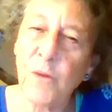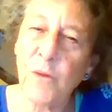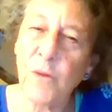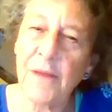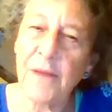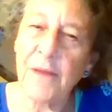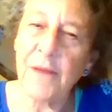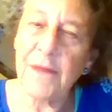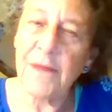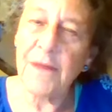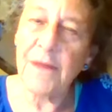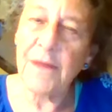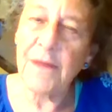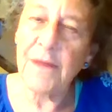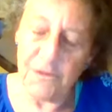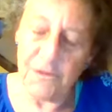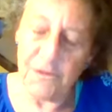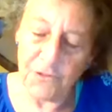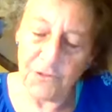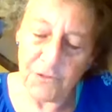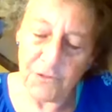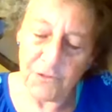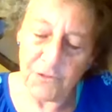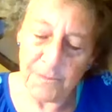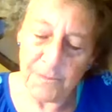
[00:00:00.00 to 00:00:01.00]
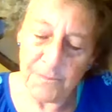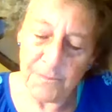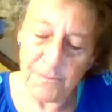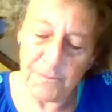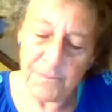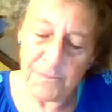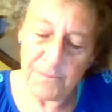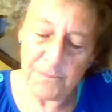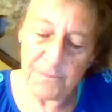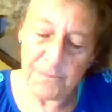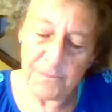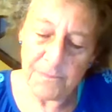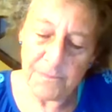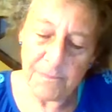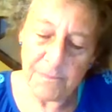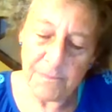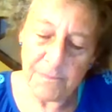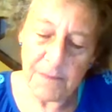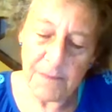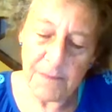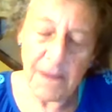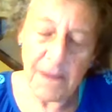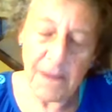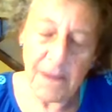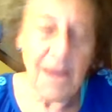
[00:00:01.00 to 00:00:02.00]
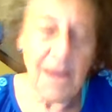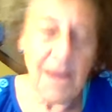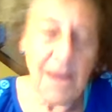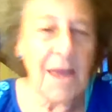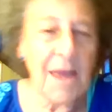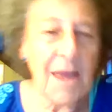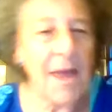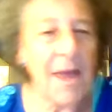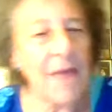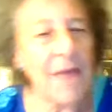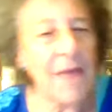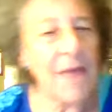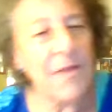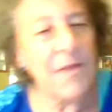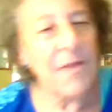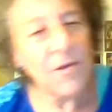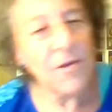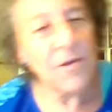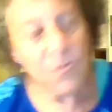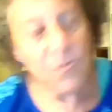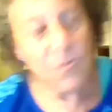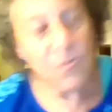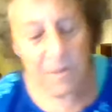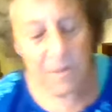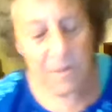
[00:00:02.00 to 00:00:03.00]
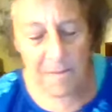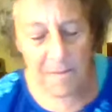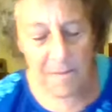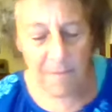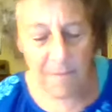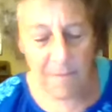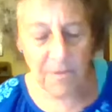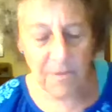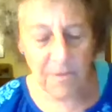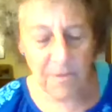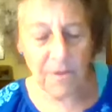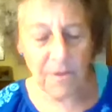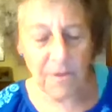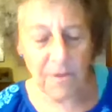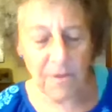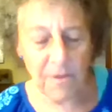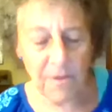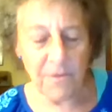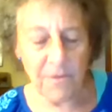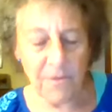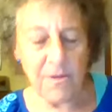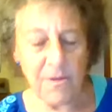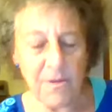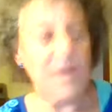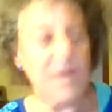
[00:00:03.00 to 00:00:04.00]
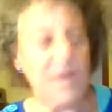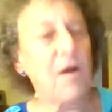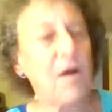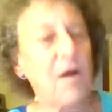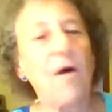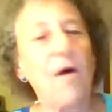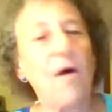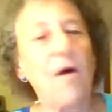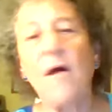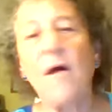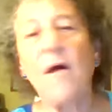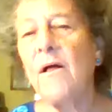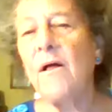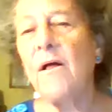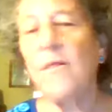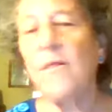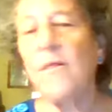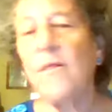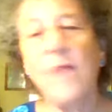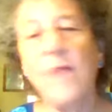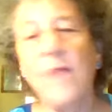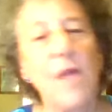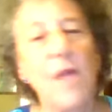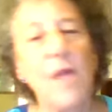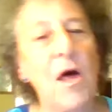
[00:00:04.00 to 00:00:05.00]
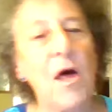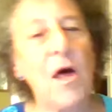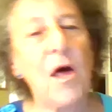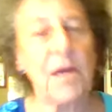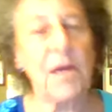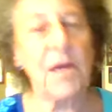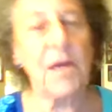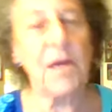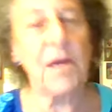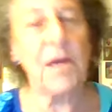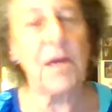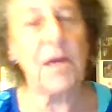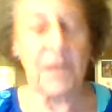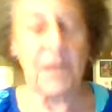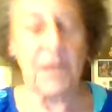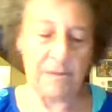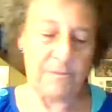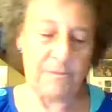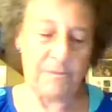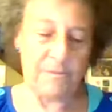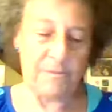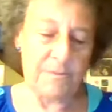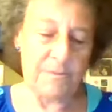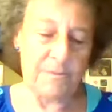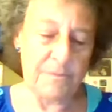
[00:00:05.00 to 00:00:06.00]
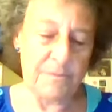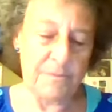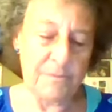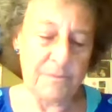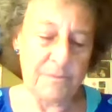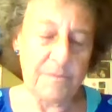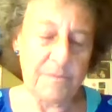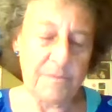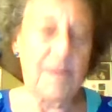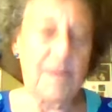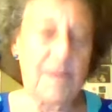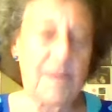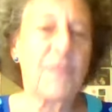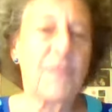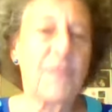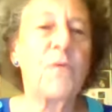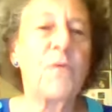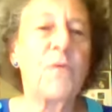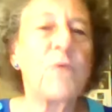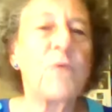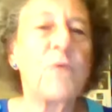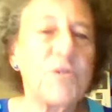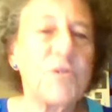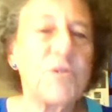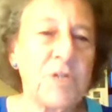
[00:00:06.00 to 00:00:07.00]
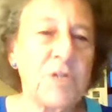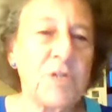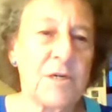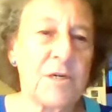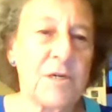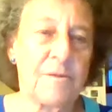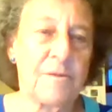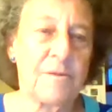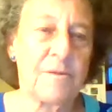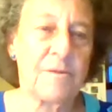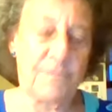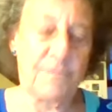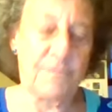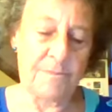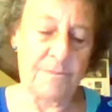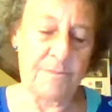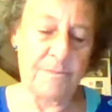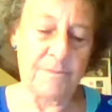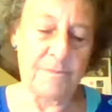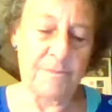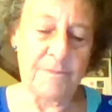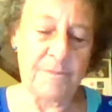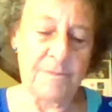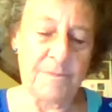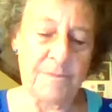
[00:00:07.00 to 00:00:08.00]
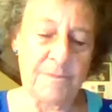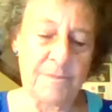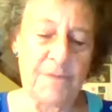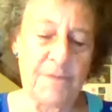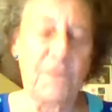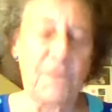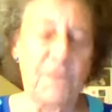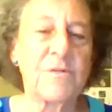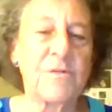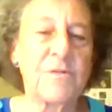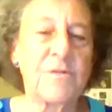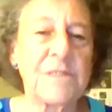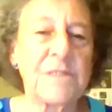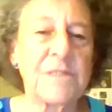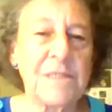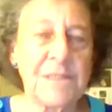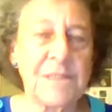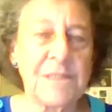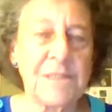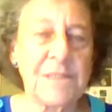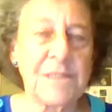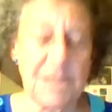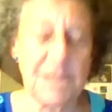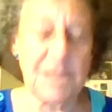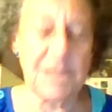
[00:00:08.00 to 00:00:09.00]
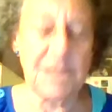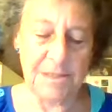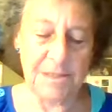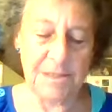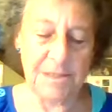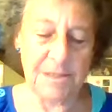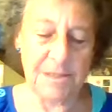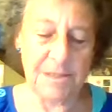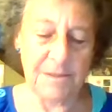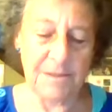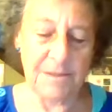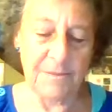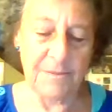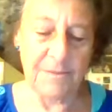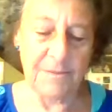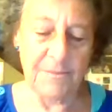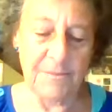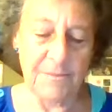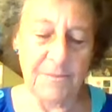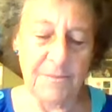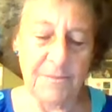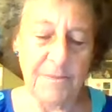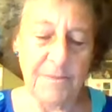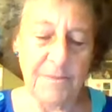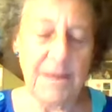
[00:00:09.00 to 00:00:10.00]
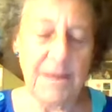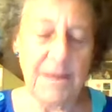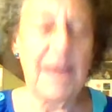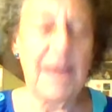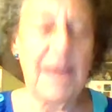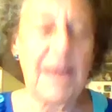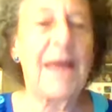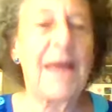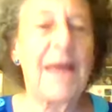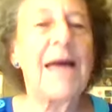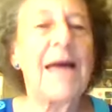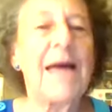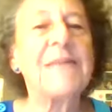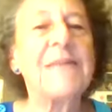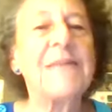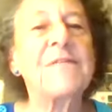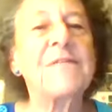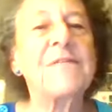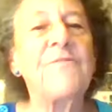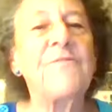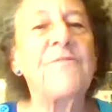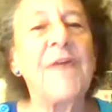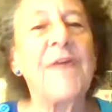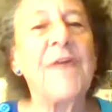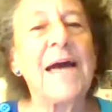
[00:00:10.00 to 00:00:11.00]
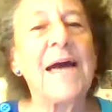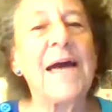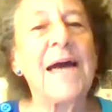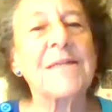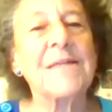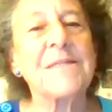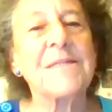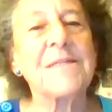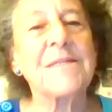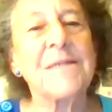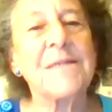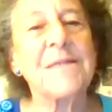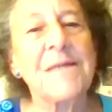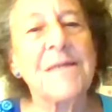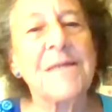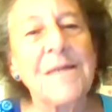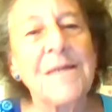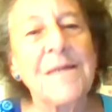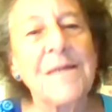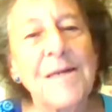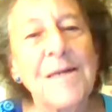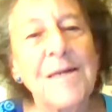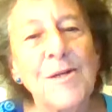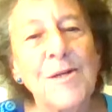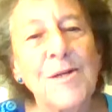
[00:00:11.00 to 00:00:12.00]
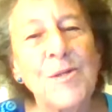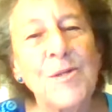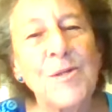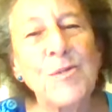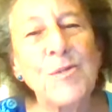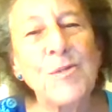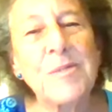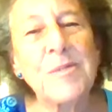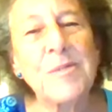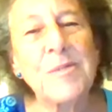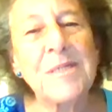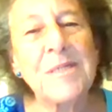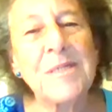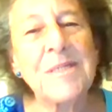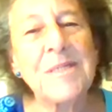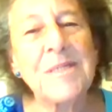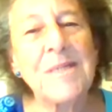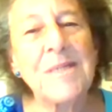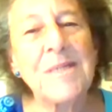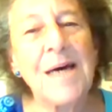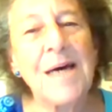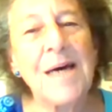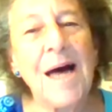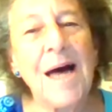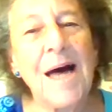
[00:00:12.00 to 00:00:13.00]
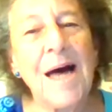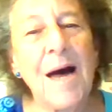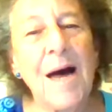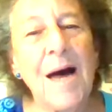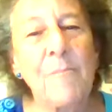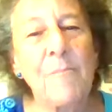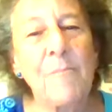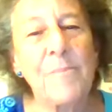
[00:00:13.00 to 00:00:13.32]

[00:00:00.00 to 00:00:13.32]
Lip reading: that is. And then you'll remember that all the longing, the wishing, the resistance has in fact loosened up.